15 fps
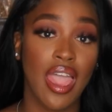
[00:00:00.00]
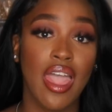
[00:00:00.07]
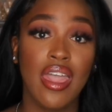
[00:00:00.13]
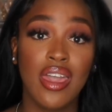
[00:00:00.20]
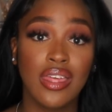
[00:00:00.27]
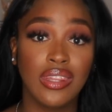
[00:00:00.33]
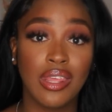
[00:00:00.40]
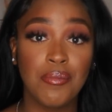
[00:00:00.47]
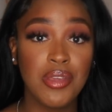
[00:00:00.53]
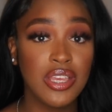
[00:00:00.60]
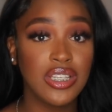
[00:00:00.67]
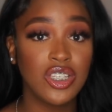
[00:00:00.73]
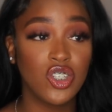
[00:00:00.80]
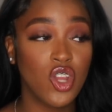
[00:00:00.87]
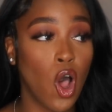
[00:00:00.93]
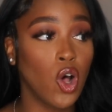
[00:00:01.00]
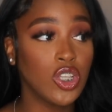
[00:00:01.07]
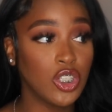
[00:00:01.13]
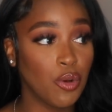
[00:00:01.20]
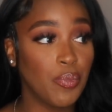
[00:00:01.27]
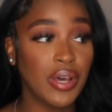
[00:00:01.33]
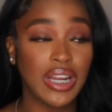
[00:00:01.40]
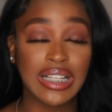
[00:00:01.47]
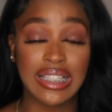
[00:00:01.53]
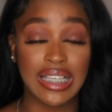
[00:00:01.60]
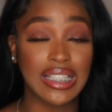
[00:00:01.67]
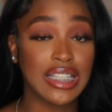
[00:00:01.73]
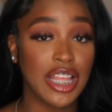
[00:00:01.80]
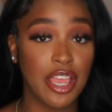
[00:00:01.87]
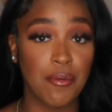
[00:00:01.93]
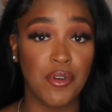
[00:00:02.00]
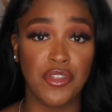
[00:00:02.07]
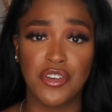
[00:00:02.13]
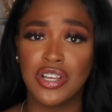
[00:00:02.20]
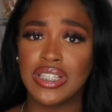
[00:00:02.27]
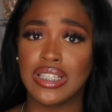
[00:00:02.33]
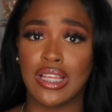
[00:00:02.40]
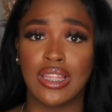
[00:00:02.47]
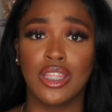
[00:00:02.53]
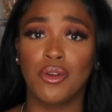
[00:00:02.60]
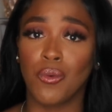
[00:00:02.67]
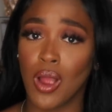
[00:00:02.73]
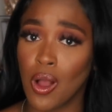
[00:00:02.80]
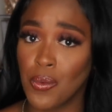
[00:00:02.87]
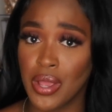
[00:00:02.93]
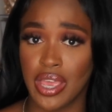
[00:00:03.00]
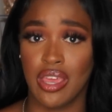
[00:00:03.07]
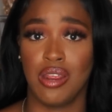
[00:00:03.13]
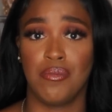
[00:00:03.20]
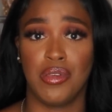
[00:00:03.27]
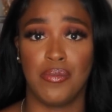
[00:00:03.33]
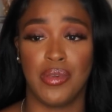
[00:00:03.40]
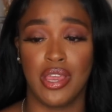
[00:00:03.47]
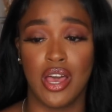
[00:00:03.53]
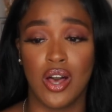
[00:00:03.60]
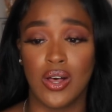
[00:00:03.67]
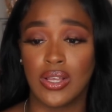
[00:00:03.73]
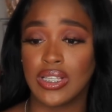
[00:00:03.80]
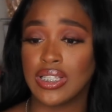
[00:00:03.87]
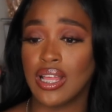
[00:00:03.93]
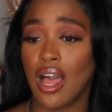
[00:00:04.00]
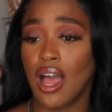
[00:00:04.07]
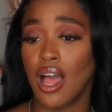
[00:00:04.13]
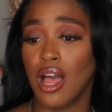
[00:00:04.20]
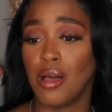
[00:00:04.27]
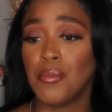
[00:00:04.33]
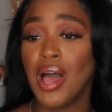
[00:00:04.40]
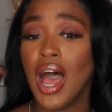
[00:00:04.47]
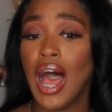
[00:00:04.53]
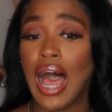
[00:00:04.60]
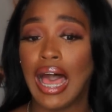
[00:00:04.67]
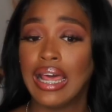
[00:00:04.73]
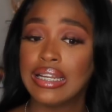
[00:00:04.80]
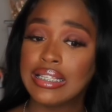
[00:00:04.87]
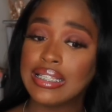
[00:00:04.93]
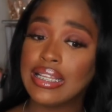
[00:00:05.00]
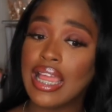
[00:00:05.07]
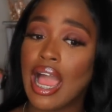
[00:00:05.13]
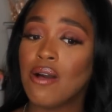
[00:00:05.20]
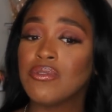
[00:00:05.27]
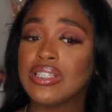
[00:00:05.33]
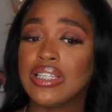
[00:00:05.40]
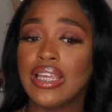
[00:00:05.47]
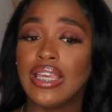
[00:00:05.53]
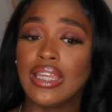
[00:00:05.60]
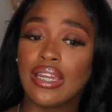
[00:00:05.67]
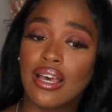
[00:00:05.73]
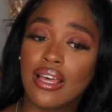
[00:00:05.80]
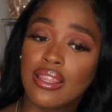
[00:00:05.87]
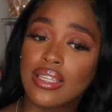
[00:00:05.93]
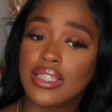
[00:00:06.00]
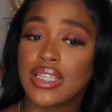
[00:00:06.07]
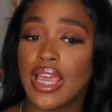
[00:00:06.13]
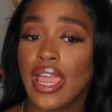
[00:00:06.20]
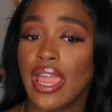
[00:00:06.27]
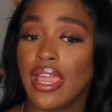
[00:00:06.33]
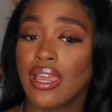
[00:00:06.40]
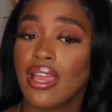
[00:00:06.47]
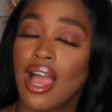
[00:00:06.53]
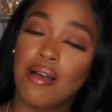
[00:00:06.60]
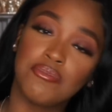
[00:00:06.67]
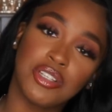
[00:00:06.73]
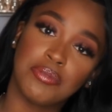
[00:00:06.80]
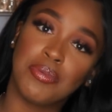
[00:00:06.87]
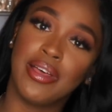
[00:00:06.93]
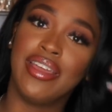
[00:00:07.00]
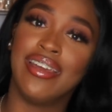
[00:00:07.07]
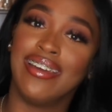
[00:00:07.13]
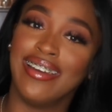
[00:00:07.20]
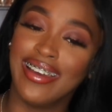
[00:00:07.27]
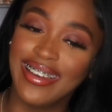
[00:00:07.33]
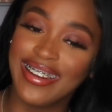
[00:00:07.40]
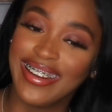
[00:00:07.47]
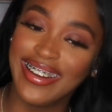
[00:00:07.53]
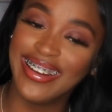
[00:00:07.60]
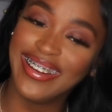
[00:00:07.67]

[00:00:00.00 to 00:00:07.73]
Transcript: And let me also put a disclaimer, there's nothing wrong with getting BBLs. Honestly, I was thinking the other day, I'm just playing.